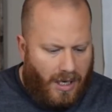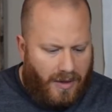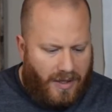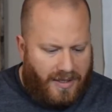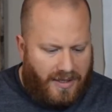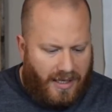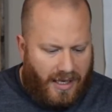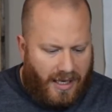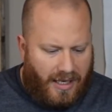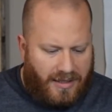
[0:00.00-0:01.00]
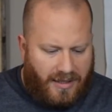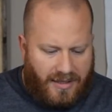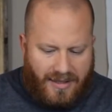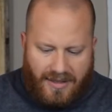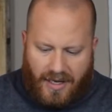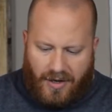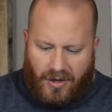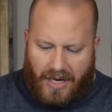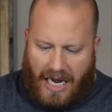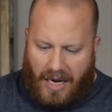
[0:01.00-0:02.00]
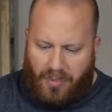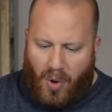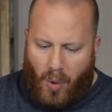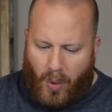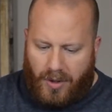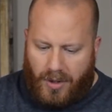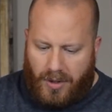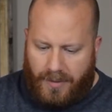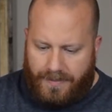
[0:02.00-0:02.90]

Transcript: This is considered a porter.